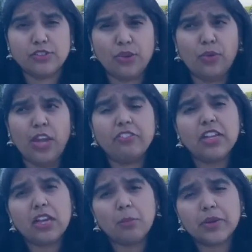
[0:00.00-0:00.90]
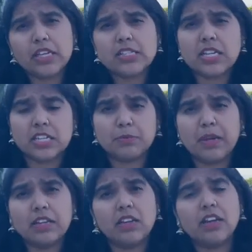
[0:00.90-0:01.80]
So every company is
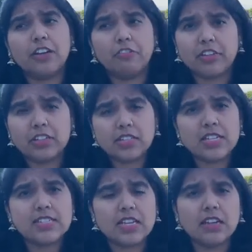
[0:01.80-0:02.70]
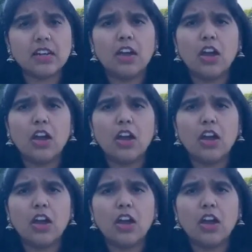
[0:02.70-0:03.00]
expecting a different skill set.